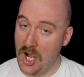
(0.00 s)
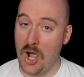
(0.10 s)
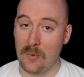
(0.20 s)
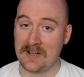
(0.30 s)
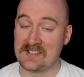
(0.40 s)

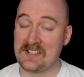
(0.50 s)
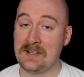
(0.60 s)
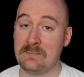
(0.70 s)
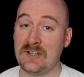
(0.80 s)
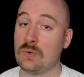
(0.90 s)
owing to
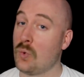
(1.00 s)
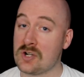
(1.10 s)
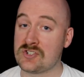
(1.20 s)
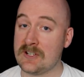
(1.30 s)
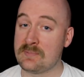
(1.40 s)
him being
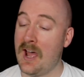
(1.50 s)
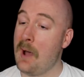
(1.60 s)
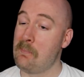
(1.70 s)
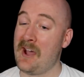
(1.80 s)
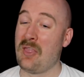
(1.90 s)
worshipped
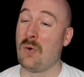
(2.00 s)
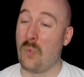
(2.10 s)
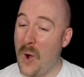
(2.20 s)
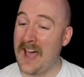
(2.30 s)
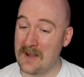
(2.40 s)
by the
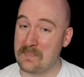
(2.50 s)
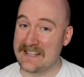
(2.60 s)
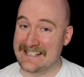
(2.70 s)
wannabe